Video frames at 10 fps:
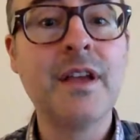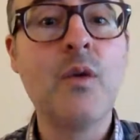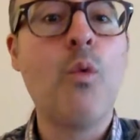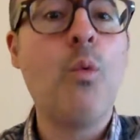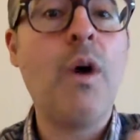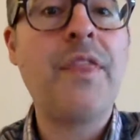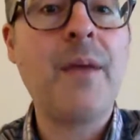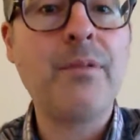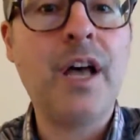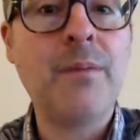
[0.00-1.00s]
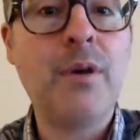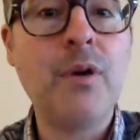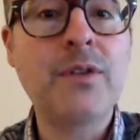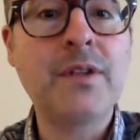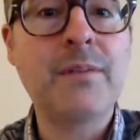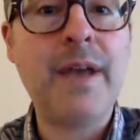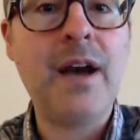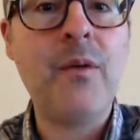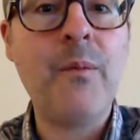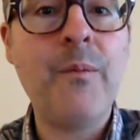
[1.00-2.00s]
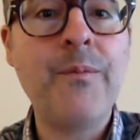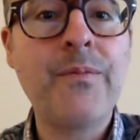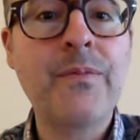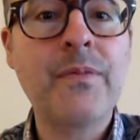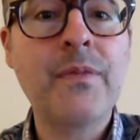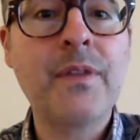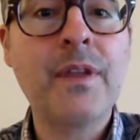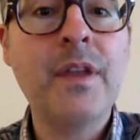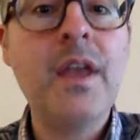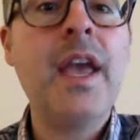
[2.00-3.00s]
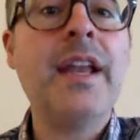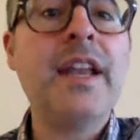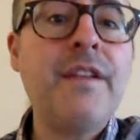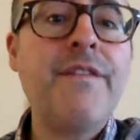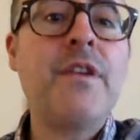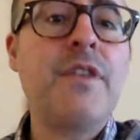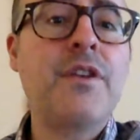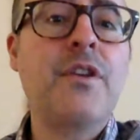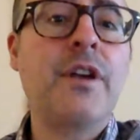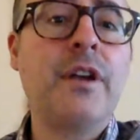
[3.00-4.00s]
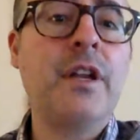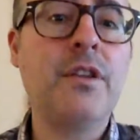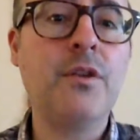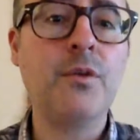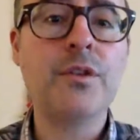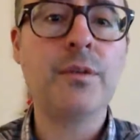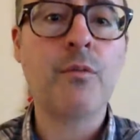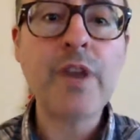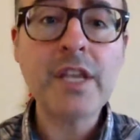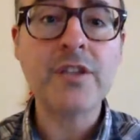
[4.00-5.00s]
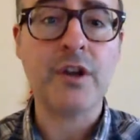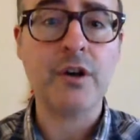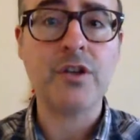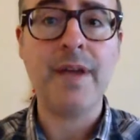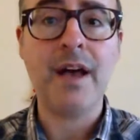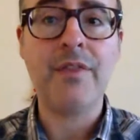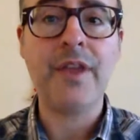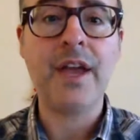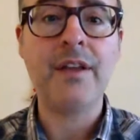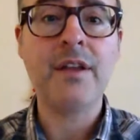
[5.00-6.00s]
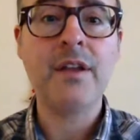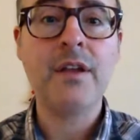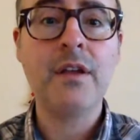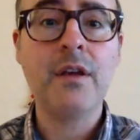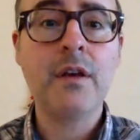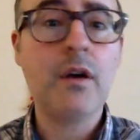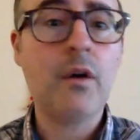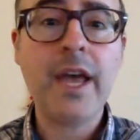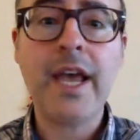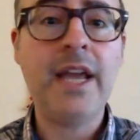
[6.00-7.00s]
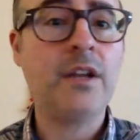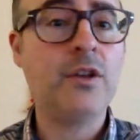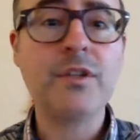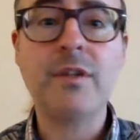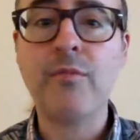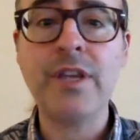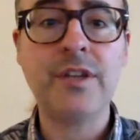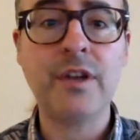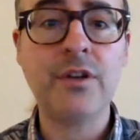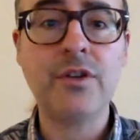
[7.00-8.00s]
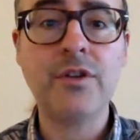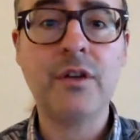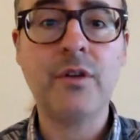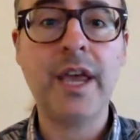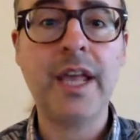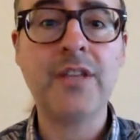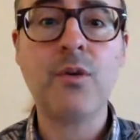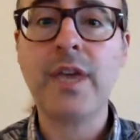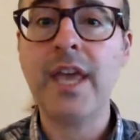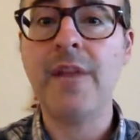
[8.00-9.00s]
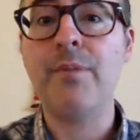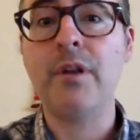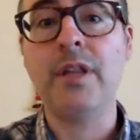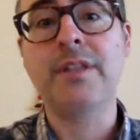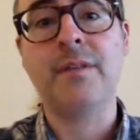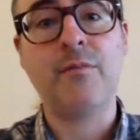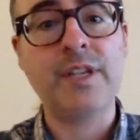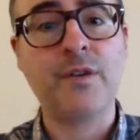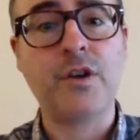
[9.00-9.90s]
what that blog post is about. And if you think you're going to need to do some research about that, go ahead and do some research. Okay, it's okay to pull in some research